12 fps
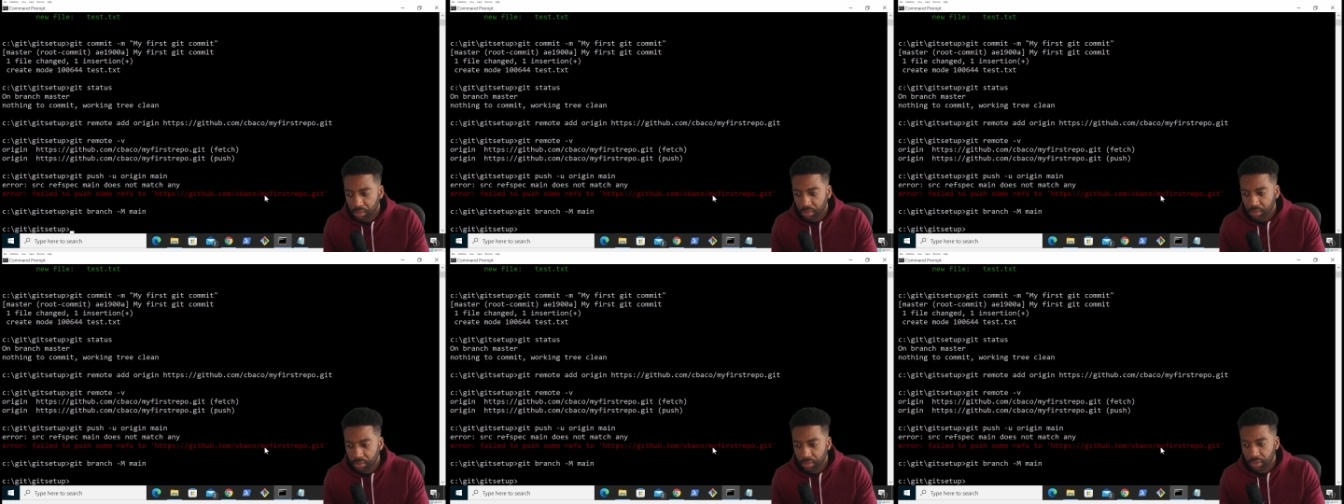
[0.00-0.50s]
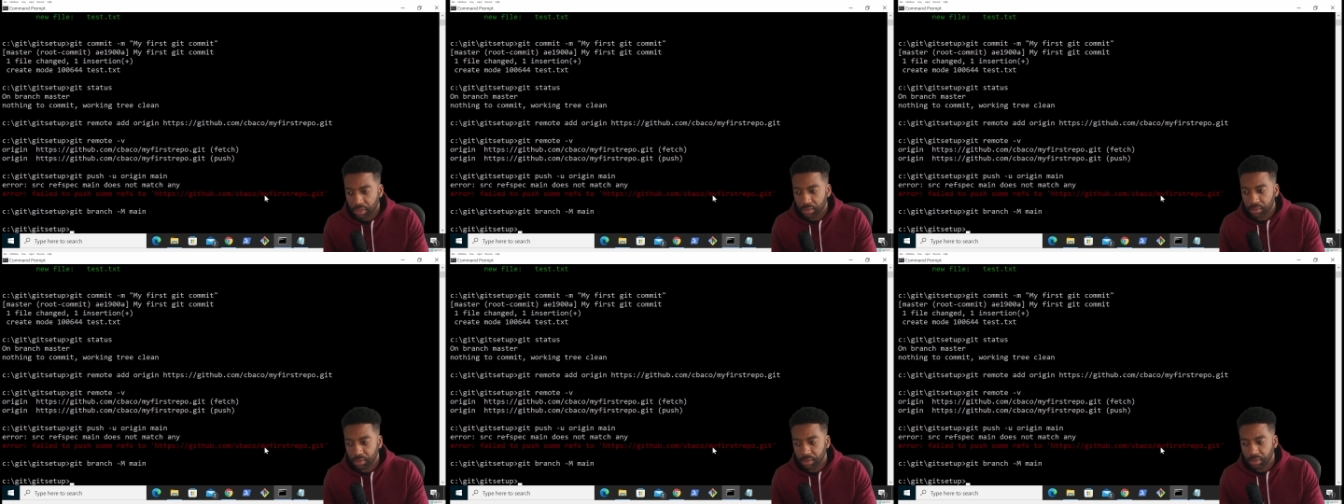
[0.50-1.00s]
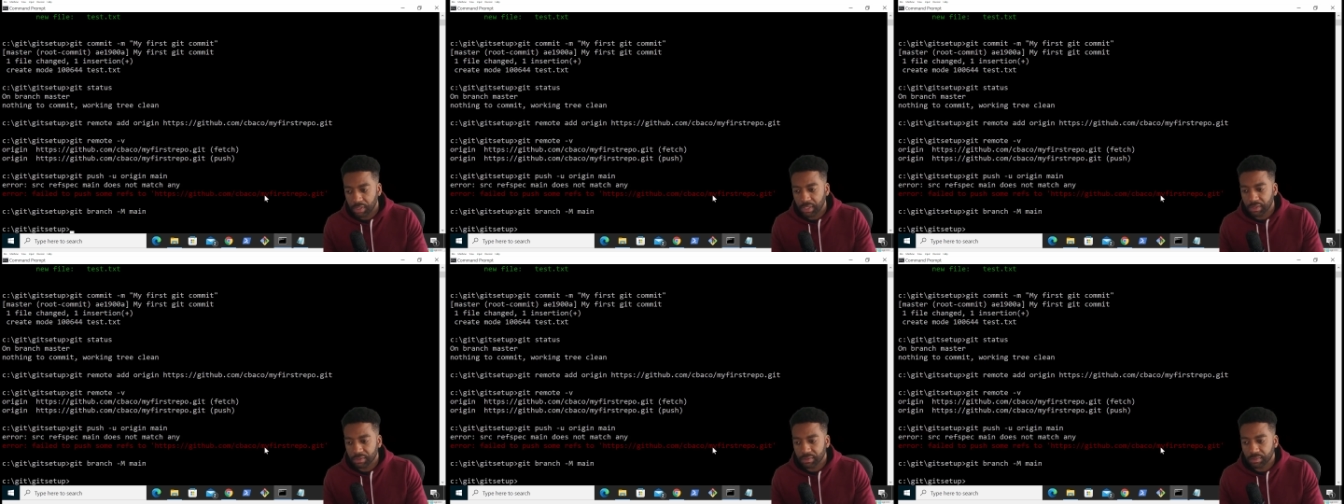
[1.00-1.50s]
Okay, and now
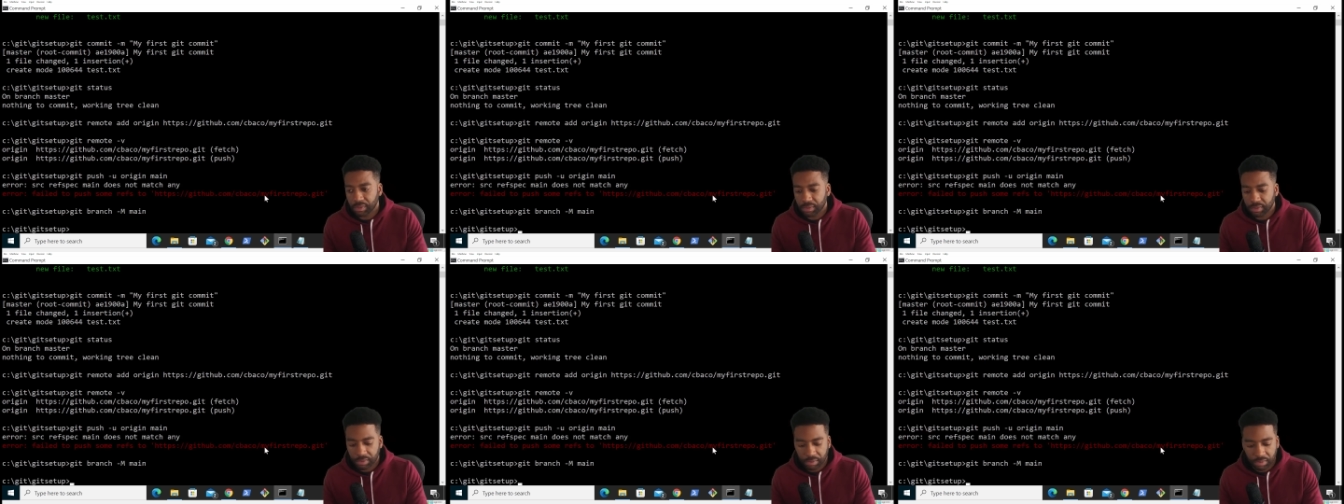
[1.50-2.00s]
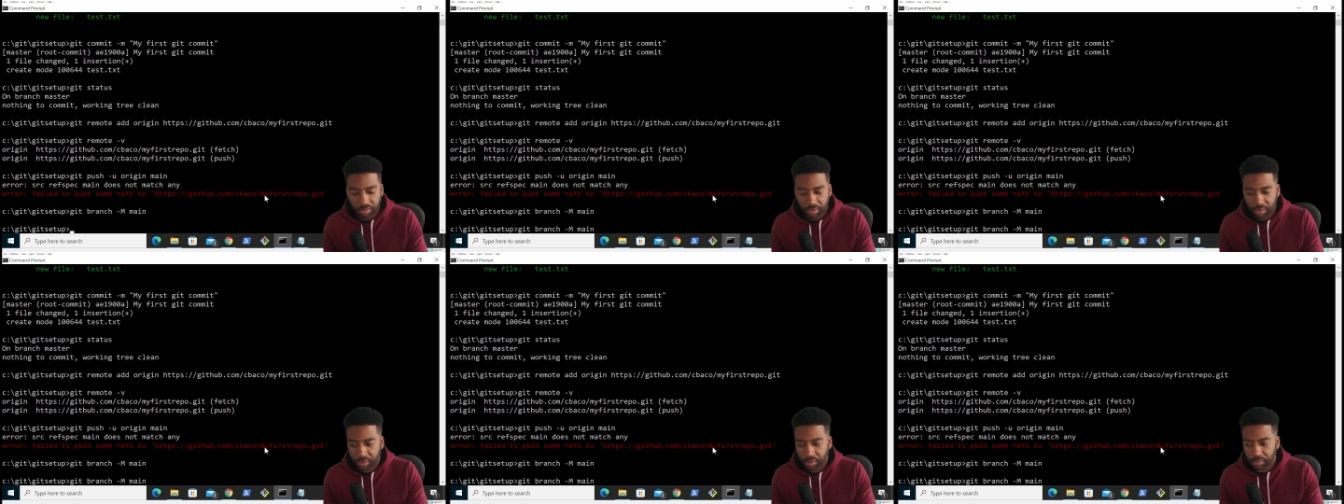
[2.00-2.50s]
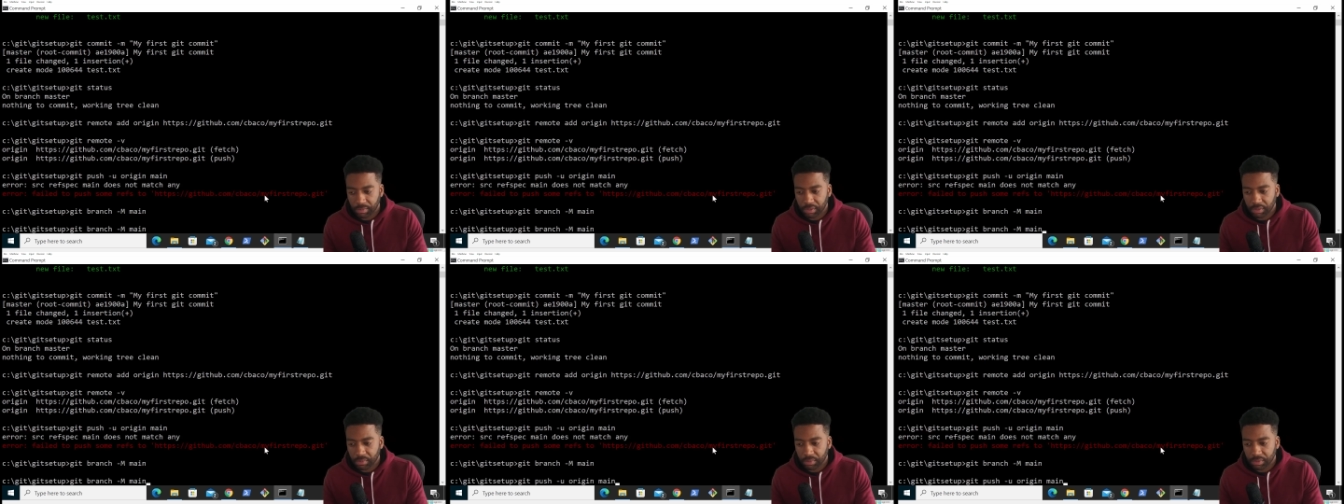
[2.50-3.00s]
let's run the other command
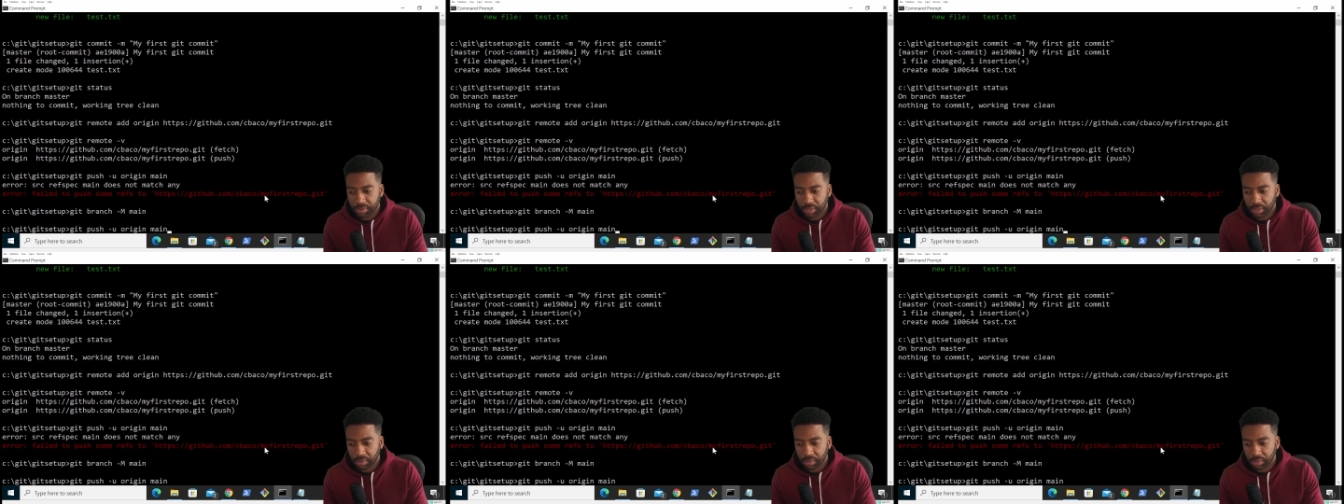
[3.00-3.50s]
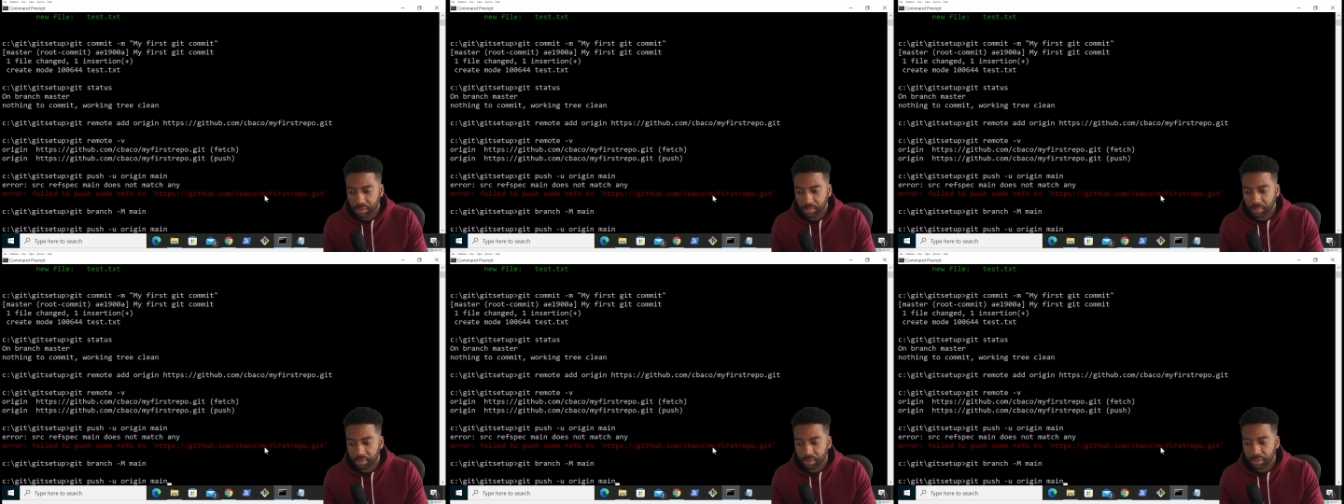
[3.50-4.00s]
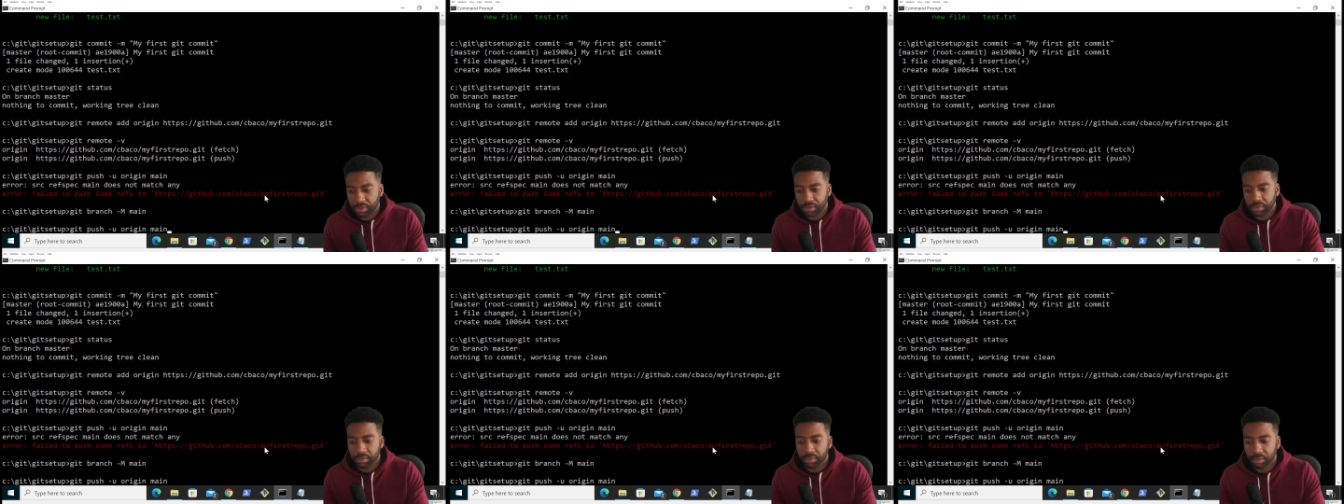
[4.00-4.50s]
that we just had, git push
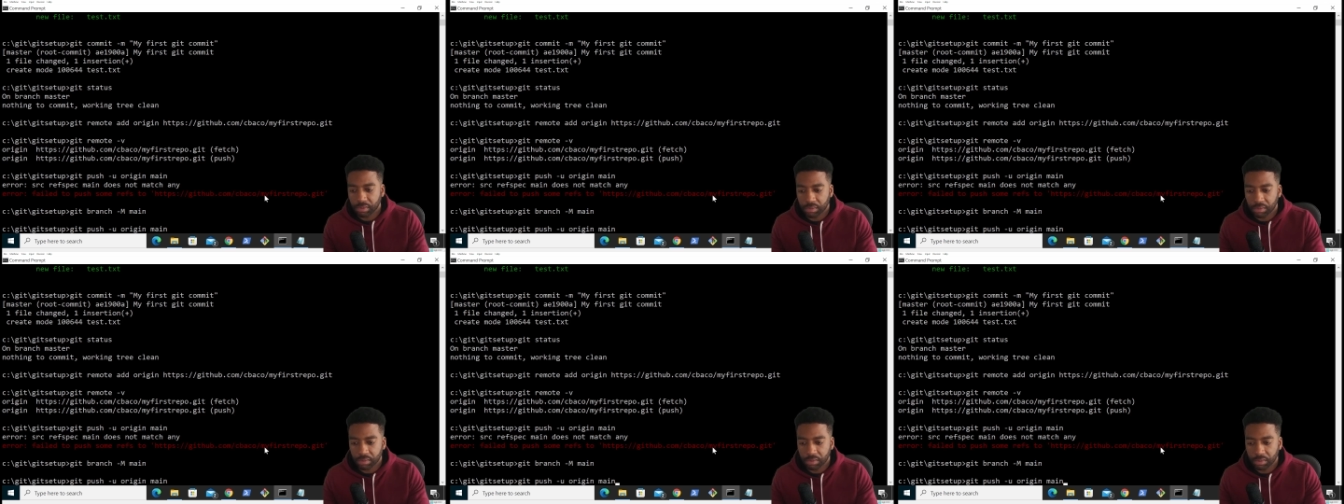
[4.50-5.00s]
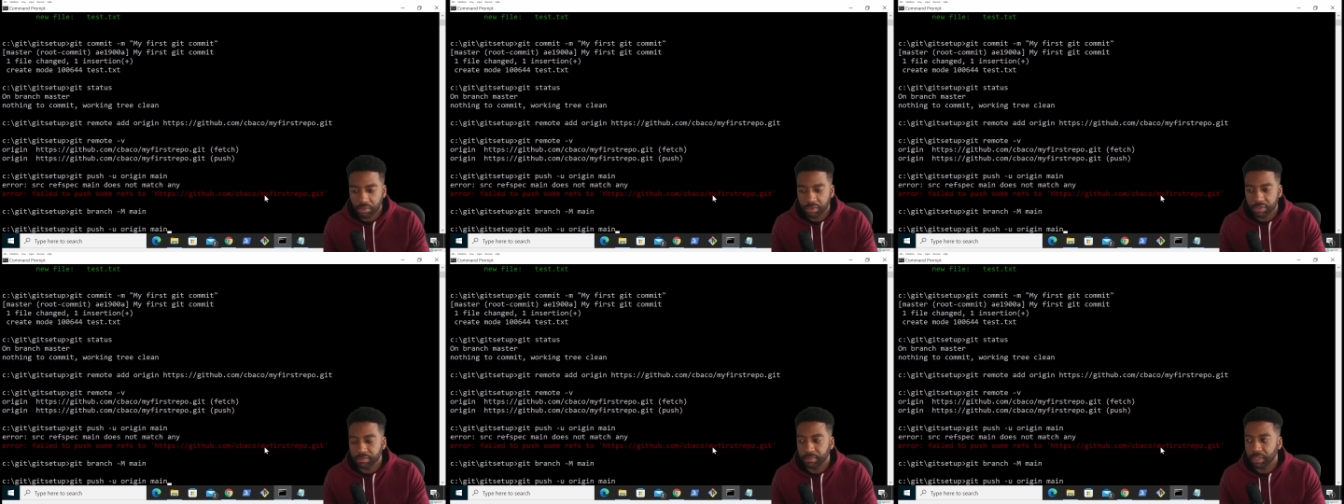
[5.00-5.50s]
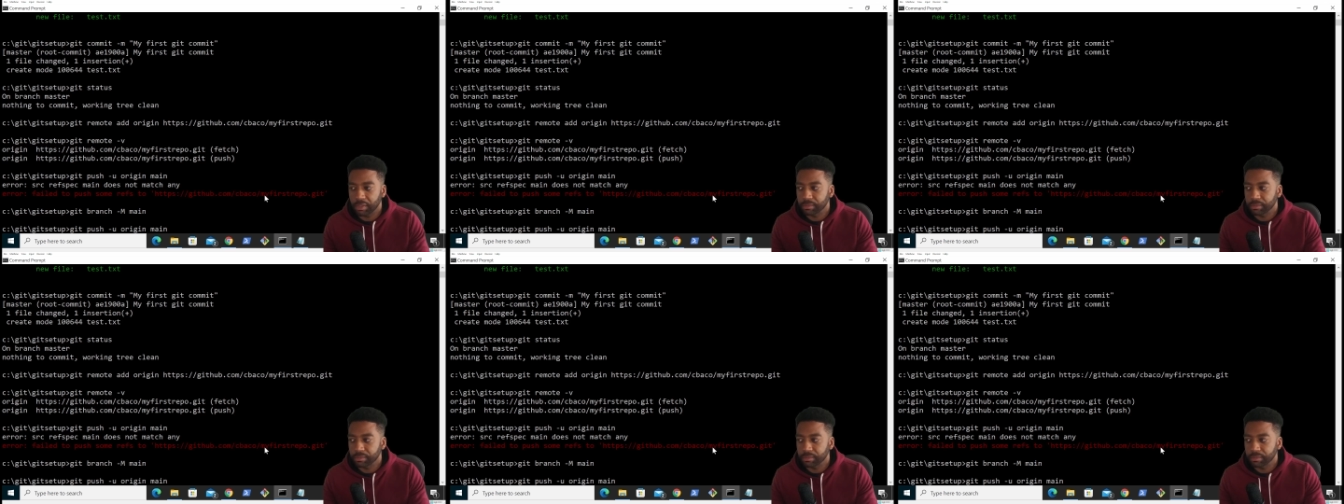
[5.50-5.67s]
origin main.